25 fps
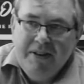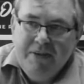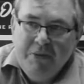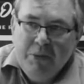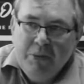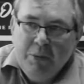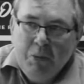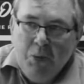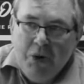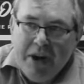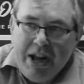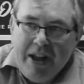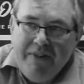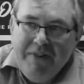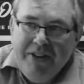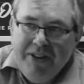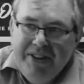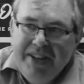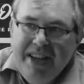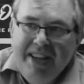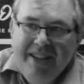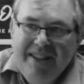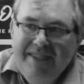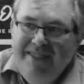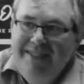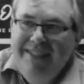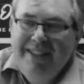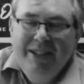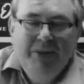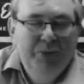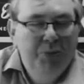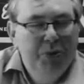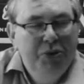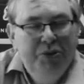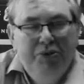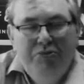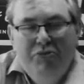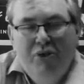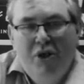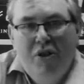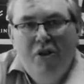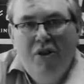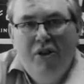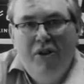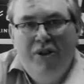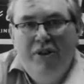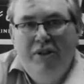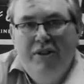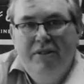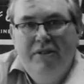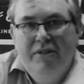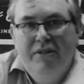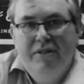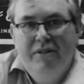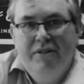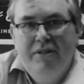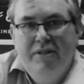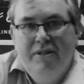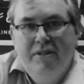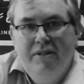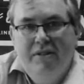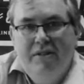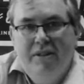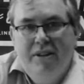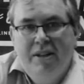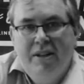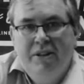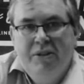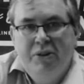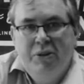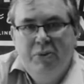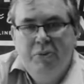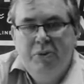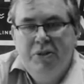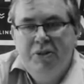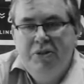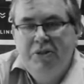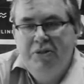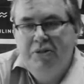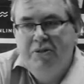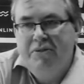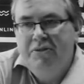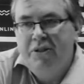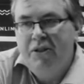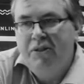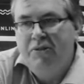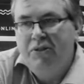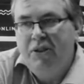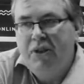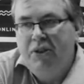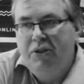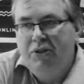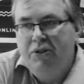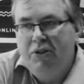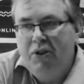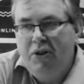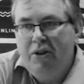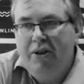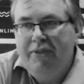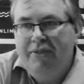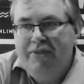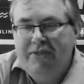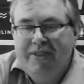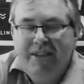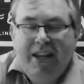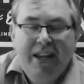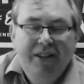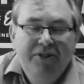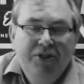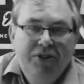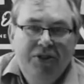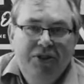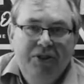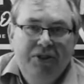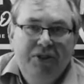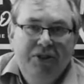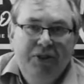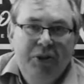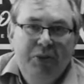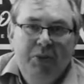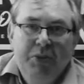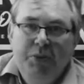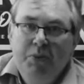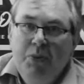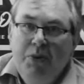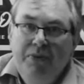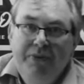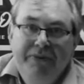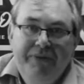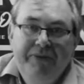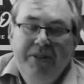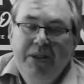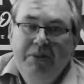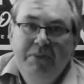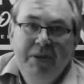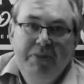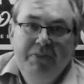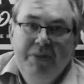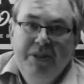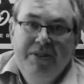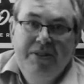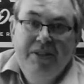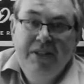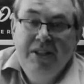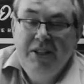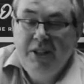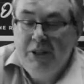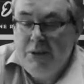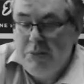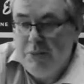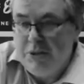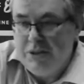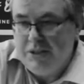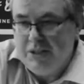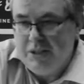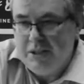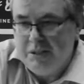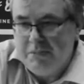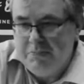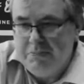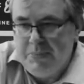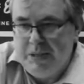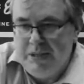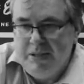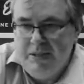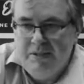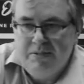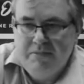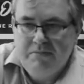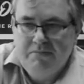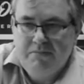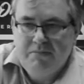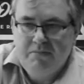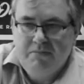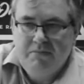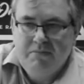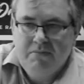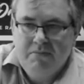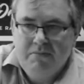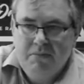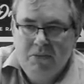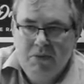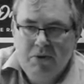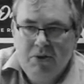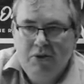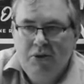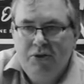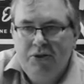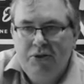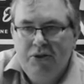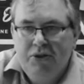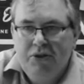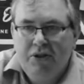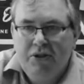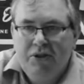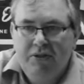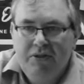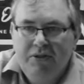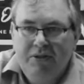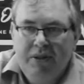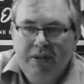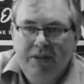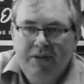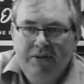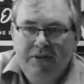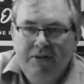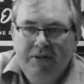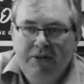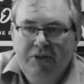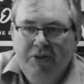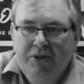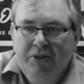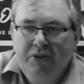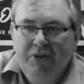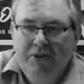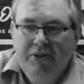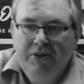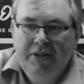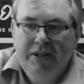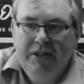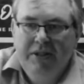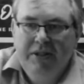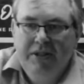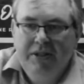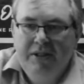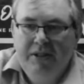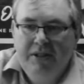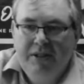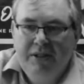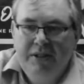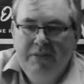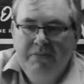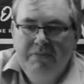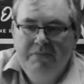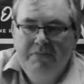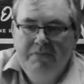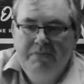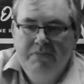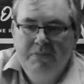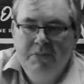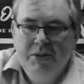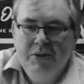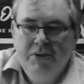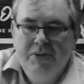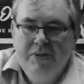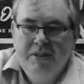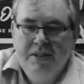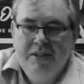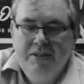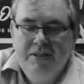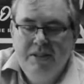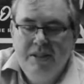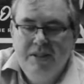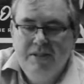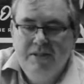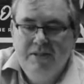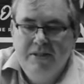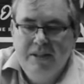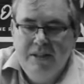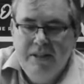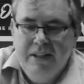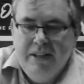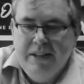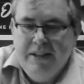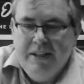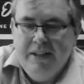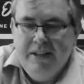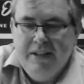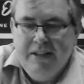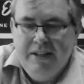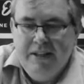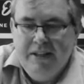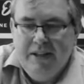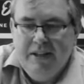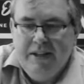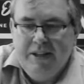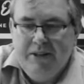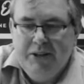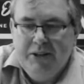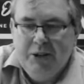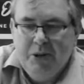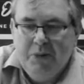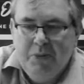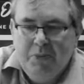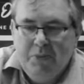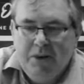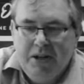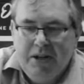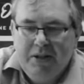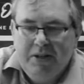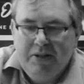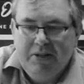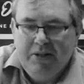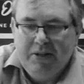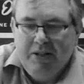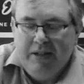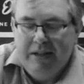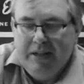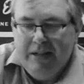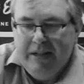whatever they did was wrong. And there was a lot of tension, and there was one film in particular which I'll be touching on and discussing in a little more detail in a little while,